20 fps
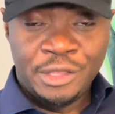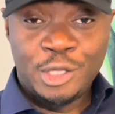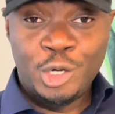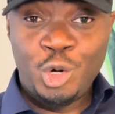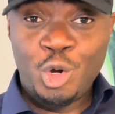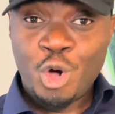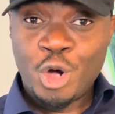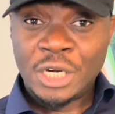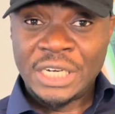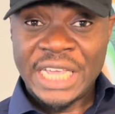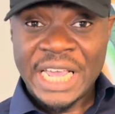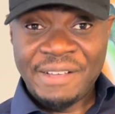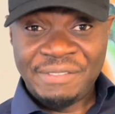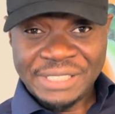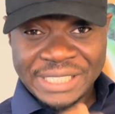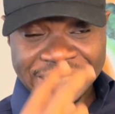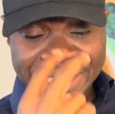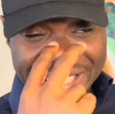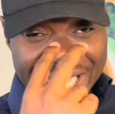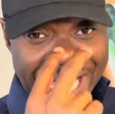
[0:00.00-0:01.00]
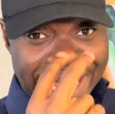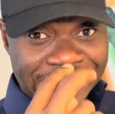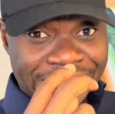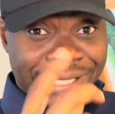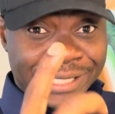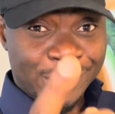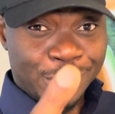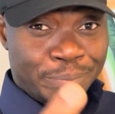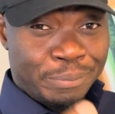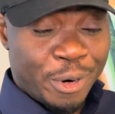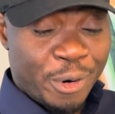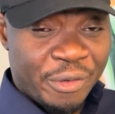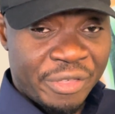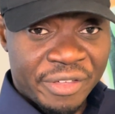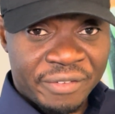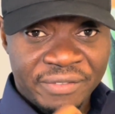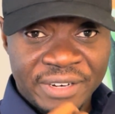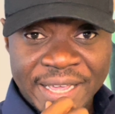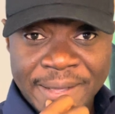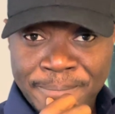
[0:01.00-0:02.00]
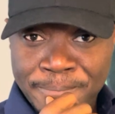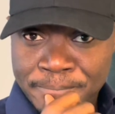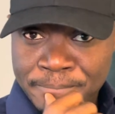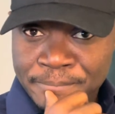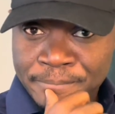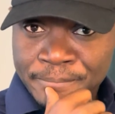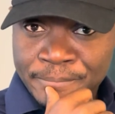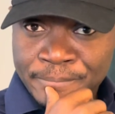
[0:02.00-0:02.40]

The Lord gave sight to both of them."